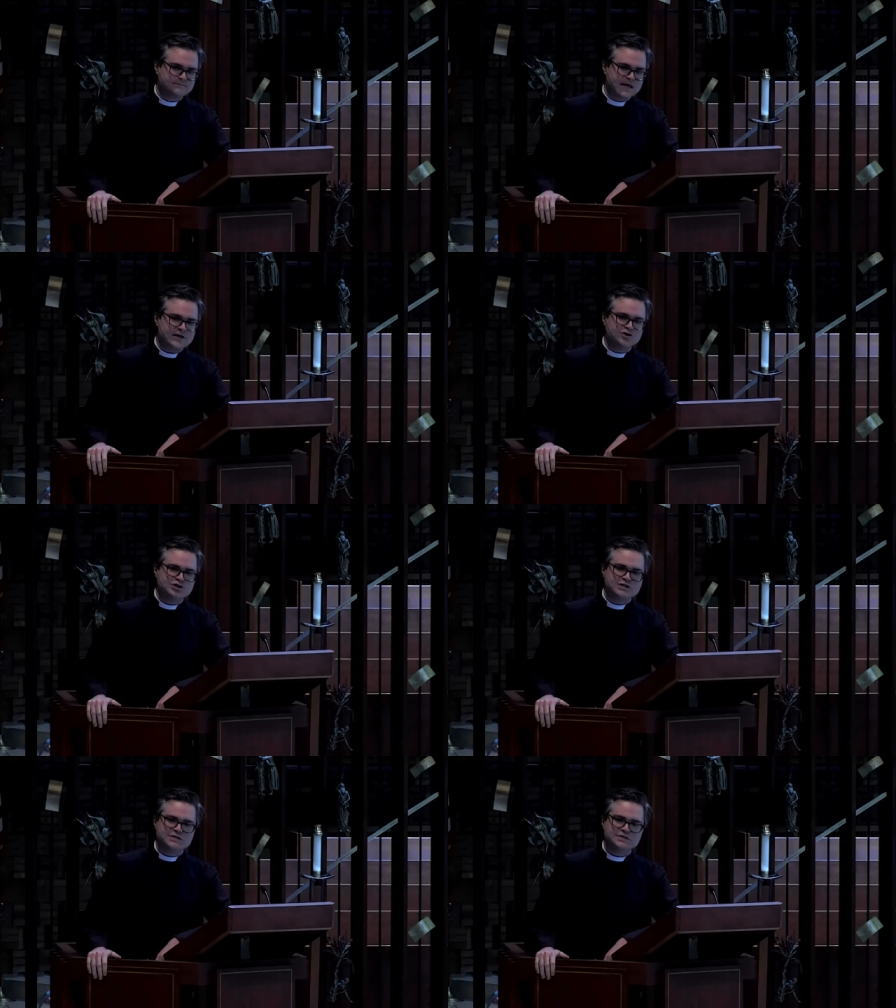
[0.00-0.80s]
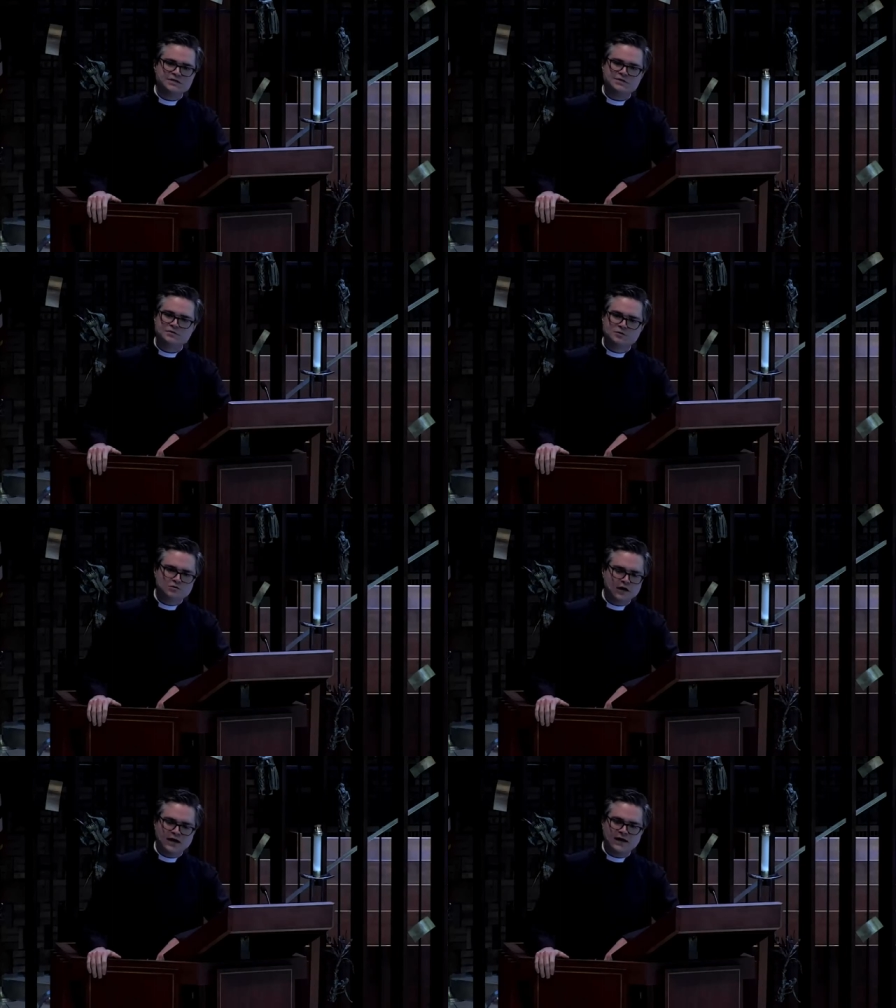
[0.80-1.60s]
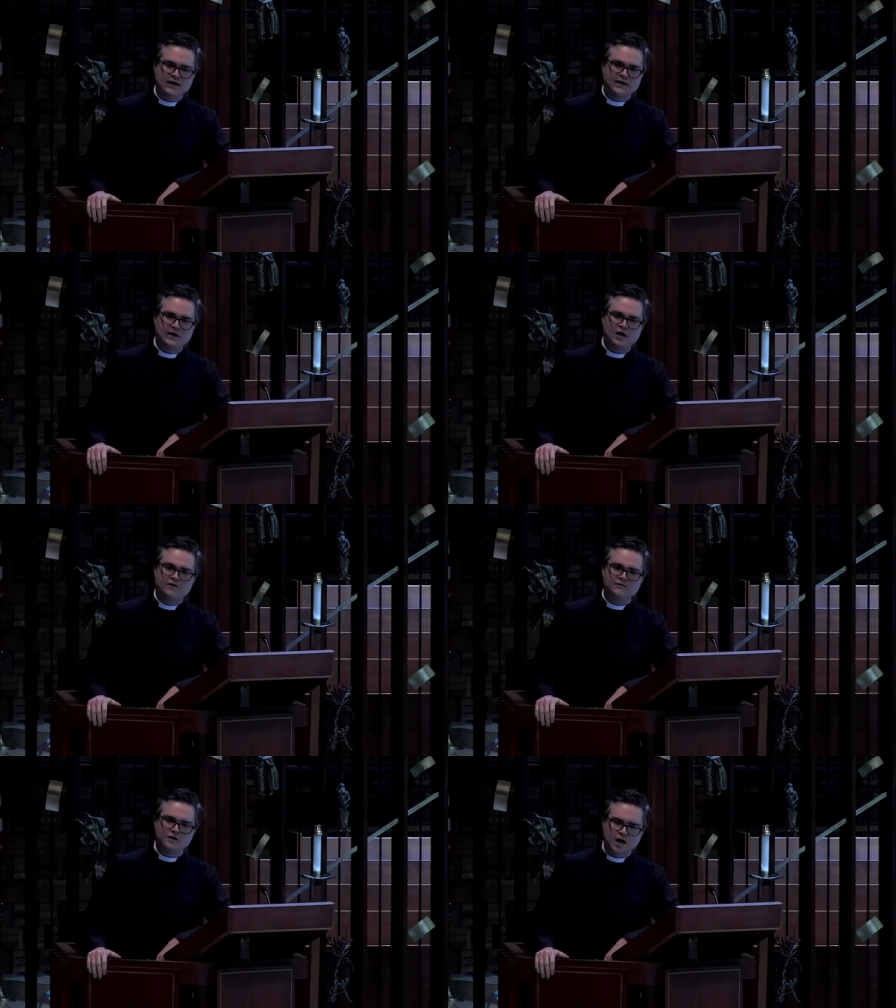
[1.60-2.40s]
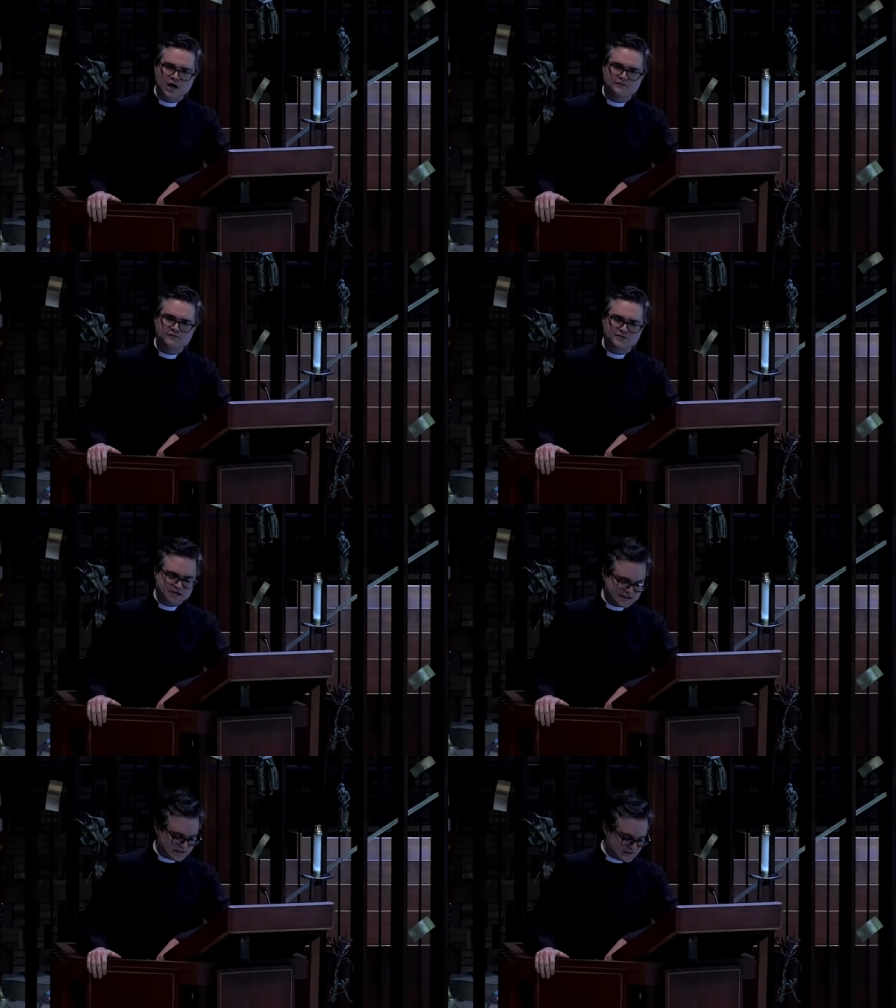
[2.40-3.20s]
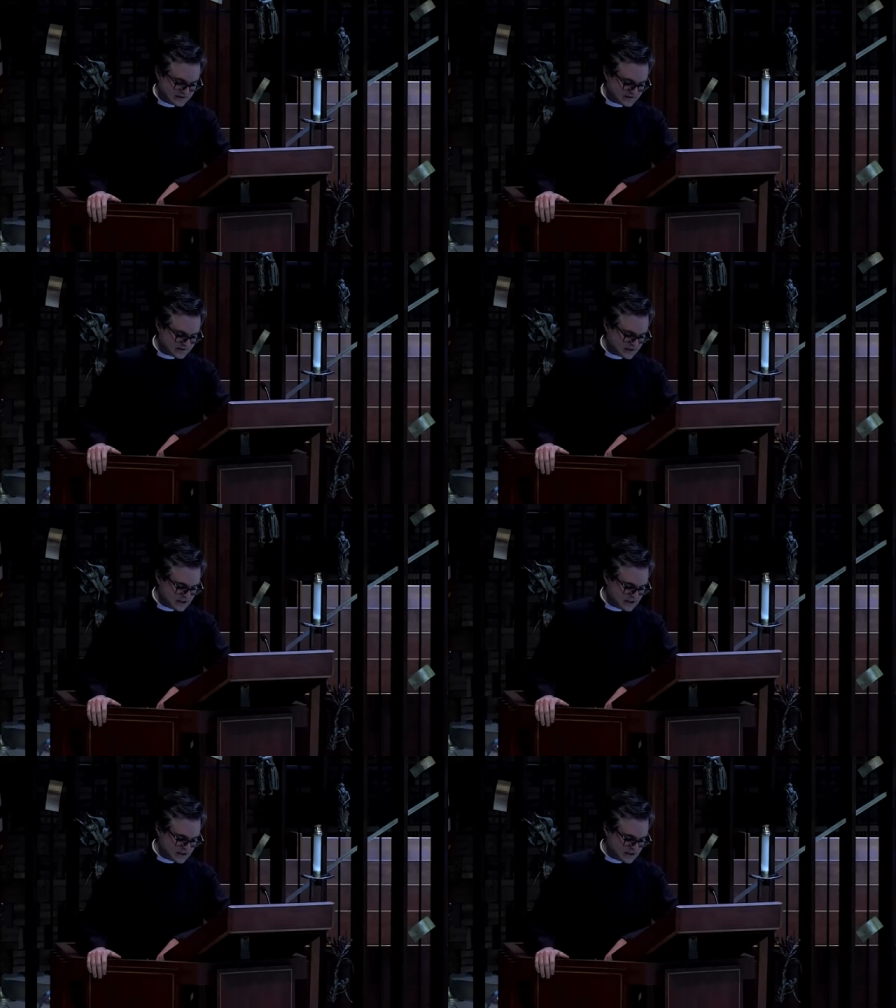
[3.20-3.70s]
in Jesus' cry of God-forsakenness,